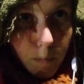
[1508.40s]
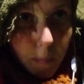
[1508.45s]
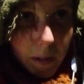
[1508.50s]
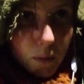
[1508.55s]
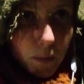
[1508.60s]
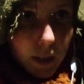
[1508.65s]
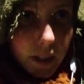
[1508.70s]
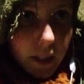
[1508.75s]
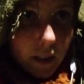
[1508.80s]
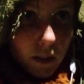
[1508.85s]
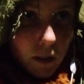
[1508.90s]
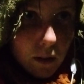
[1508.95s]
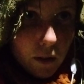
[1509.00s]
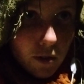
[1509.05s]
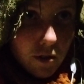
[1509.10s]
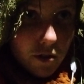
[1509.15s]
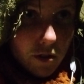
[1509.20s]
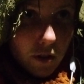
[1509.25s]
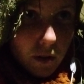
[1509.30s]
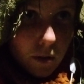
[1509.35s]
But we can
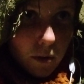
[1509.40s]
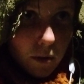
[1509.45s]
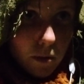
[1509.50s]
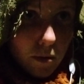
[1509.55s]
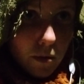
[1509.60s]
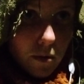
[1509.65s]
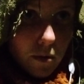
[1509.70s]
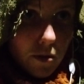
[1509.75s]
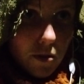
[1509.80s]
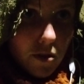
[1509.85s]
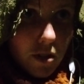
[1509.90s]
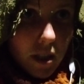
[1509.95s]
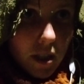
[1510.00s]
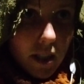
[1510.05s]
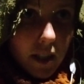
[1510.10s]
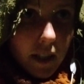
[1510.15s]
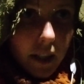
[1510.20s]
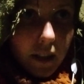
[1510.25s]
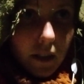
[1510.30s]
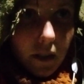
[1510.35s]
also
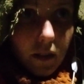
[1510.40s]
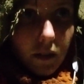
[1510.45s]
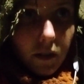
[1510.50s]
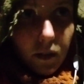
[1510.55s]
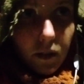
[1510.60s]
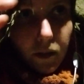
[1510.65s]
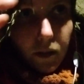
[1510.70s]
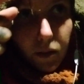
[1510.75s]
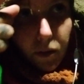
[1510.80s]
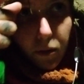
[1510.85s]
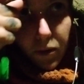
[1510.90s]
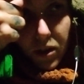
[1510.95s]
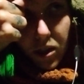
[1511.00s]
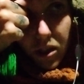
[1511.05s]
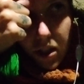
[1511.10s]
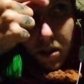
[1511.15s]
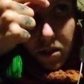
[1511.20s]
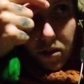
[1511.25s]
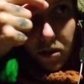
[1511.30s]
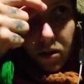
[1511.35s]
see that we
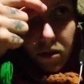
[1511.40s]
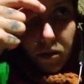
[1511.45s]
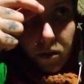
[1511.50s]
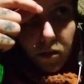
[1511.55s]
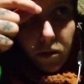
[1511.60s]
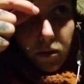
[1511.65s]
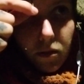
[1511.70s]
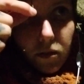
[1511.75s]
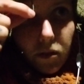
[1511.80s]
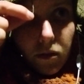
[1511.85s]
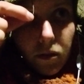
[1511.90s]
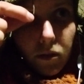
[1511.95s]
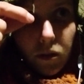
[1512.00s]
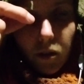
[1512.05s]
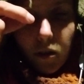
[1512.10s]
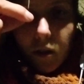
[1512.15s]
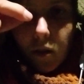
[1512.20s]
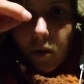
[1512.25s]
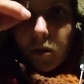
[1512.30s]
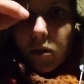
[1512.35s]
just,
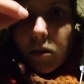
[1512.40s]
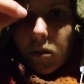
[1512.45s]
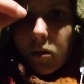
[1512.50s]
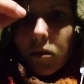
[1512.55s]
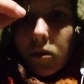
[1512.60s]
you know,